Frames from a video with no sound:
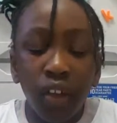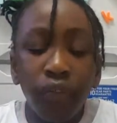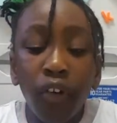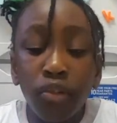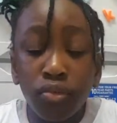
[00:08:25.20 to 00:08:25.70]

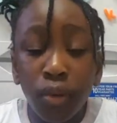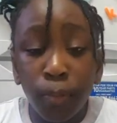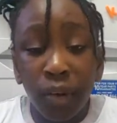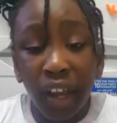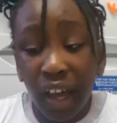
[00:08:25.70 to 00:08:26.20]
Frog
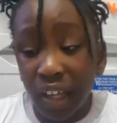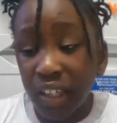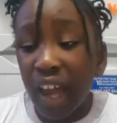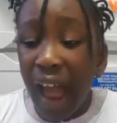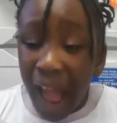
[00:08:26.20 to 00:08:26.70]

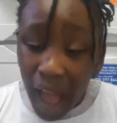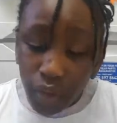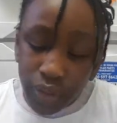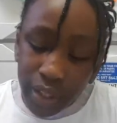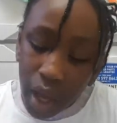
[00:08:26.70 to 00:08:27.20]
replied,
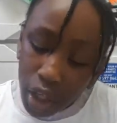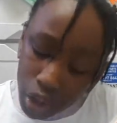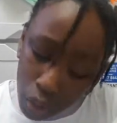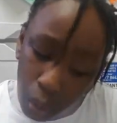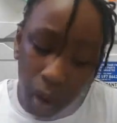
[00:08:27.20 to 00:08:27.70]
"I'll tell
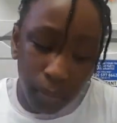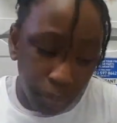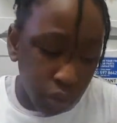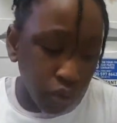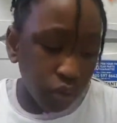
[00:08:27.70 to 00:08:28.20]
you why
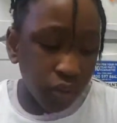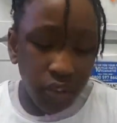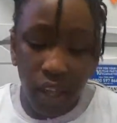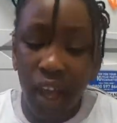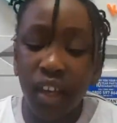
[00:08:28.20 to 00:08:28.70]
I'm so
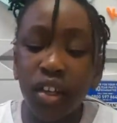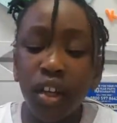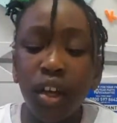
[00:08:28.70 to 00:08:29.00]
sad.